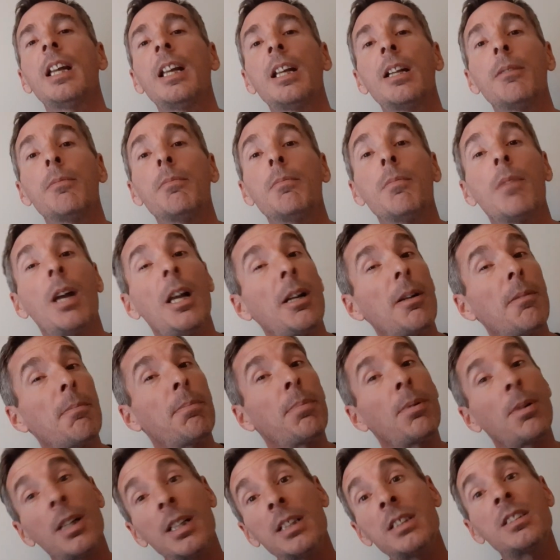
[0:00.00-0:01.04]
and an
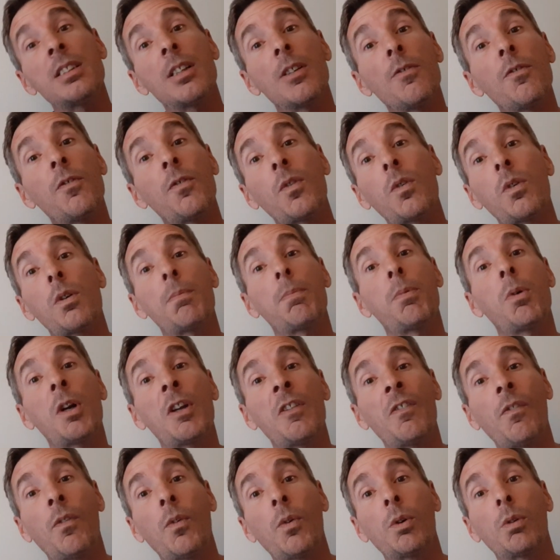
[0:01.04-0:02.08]
impressive
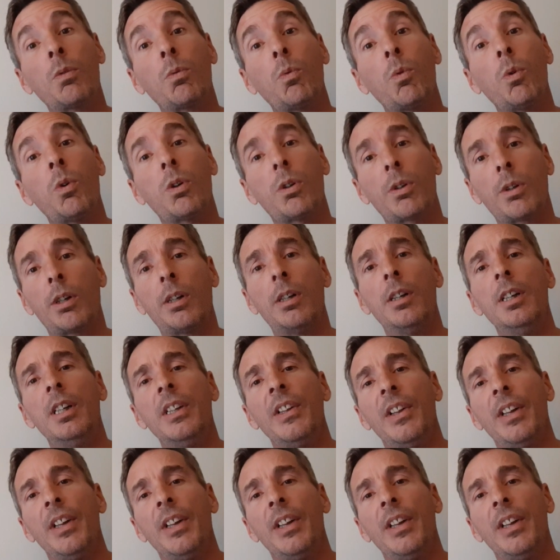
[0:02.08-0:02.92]
4.4 WAR.